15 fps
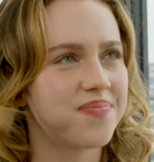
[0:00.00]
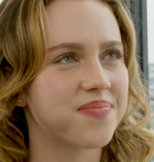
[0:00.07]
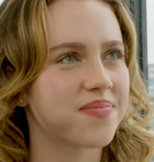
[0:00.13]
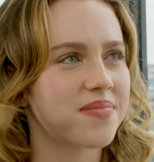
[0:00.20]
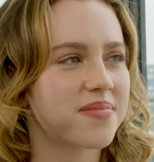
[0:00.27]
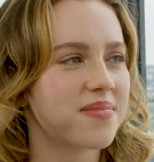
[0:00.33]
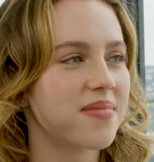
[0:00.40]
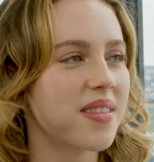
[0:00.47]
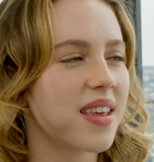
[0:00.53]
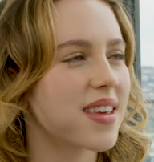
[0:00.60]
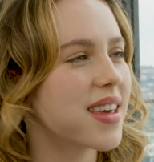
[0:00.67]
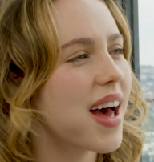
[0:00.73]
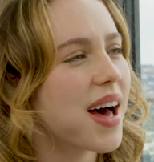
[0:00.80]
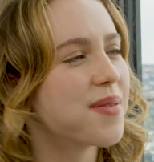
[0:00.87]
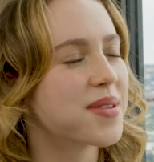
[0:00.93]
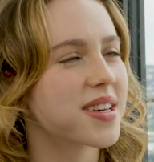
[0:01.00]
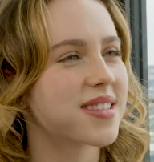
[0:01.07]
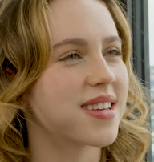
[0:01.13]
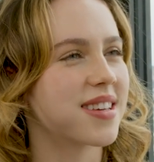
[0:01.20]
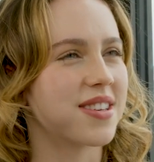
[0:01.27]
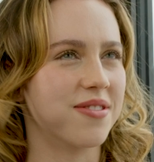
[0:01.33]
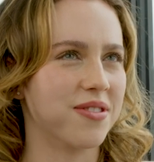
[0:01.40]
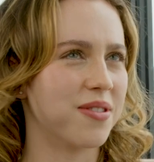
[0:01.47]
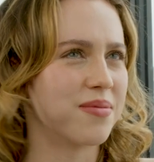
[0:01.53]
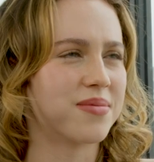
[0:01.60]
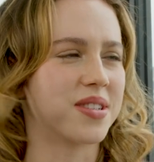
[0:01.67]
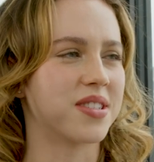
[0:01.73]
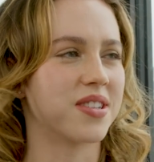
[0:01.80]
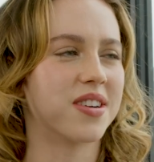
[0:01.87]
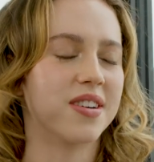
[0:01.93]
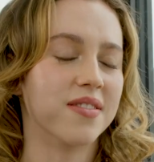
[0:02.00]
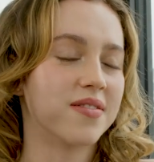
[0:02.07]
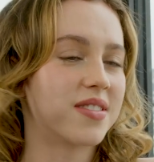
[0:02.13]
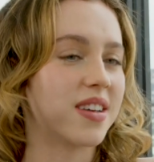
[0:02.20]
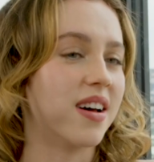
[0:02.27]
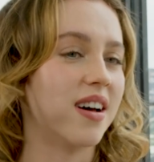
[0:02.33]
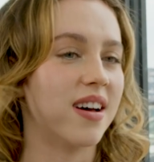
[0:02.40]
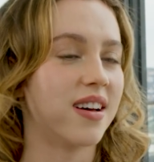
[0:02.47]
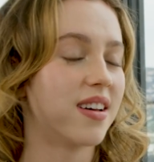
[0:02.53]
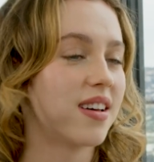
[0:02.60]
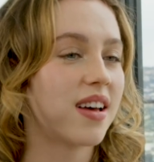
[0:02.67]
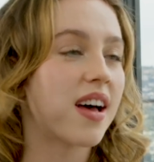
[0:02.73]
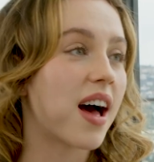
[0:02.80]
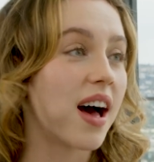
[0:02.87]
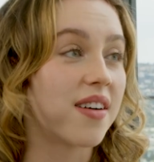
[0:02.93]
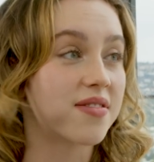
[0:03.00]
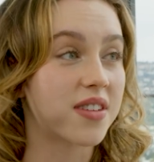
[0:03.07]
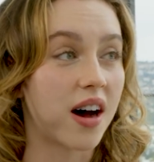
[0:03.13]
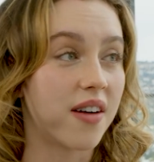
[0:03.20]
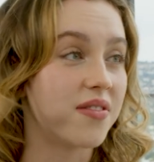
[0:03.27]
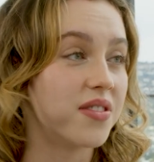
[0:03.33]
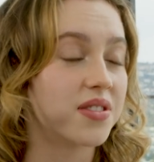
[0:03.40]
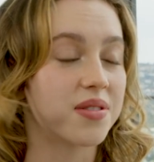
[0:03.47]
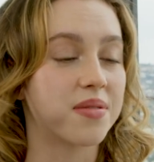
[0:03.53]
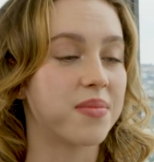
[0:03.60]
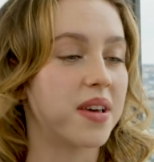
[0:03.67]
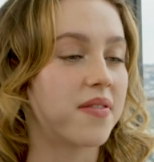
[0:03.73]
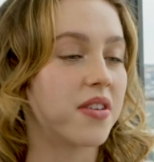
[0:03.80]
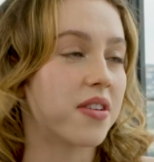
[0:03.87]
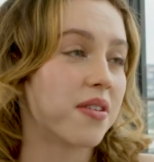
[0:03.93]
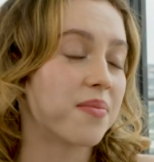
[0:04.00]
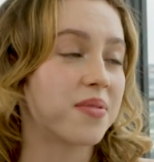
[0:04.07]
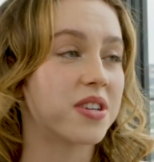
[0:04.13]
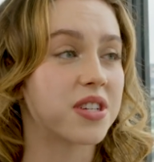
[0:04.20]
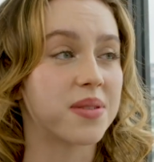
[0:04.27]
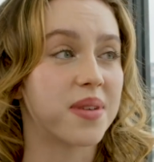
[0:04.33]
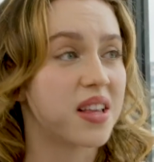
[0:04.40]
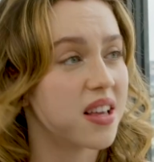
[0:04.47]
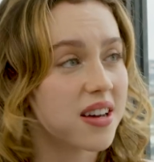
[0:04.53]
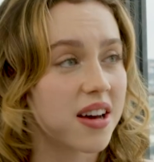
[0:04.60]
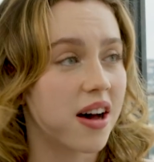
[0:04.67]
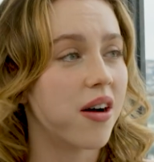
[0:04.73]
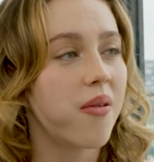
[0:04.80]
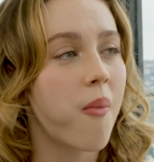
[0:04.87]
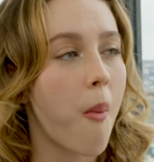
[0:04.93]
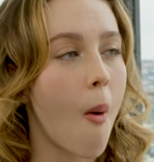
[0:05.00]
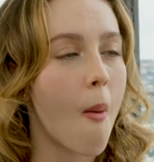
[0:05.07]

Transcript: You're cut. Bye. Yeah, because like you don't Next. deserve to have combos with me if you don't appreciate my lingo.